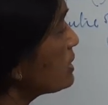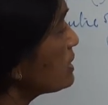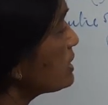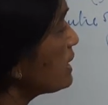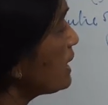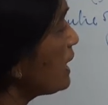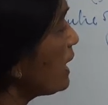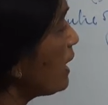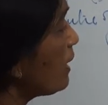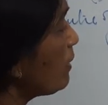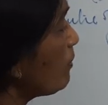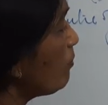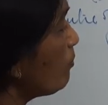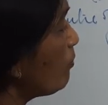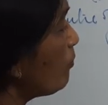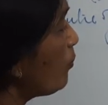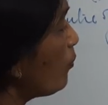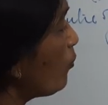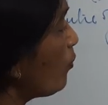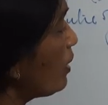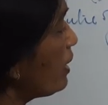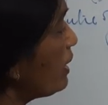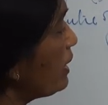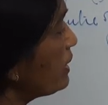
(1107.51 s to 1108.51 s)
same
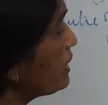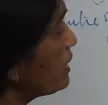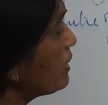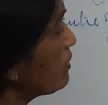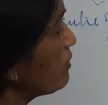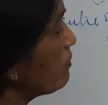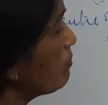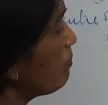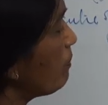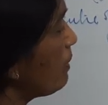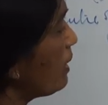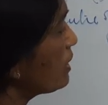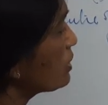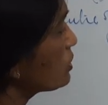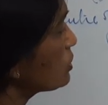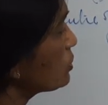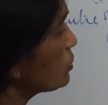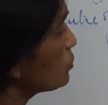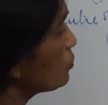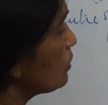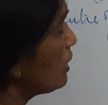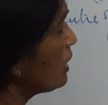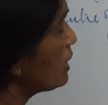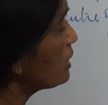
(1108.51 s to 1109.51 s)
point they will pass
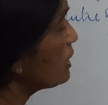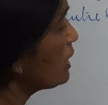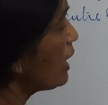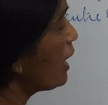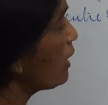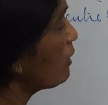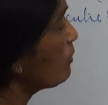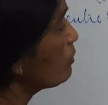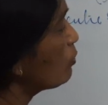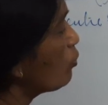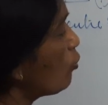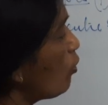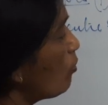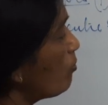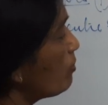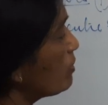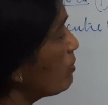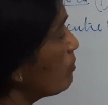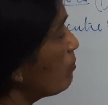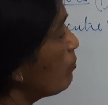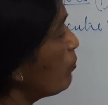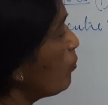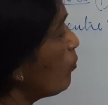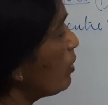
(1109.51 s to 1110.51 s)
through, and that
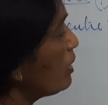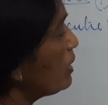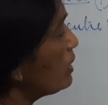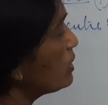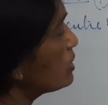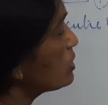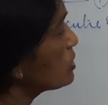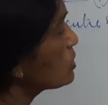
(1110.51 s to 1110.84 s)
common point